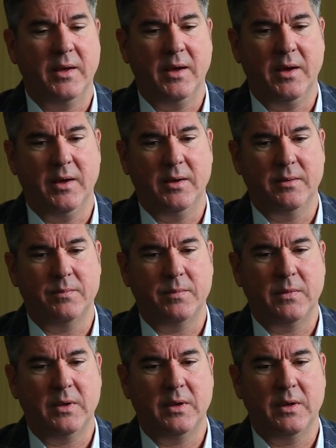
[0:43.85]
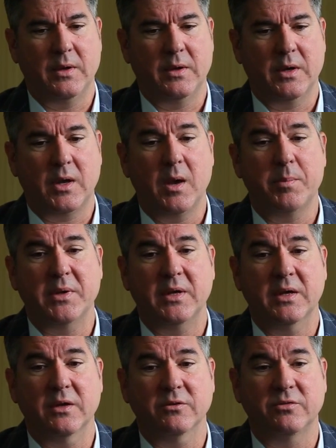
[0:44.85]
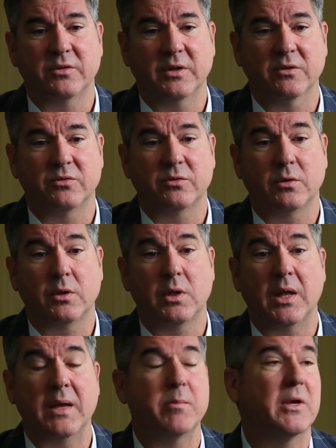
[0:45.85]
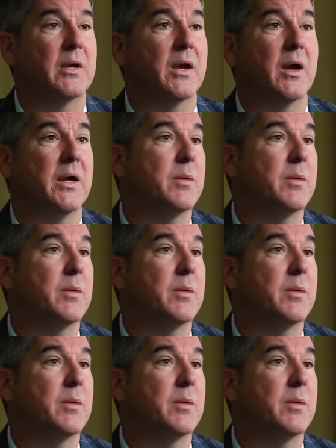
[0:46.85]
a company is claiming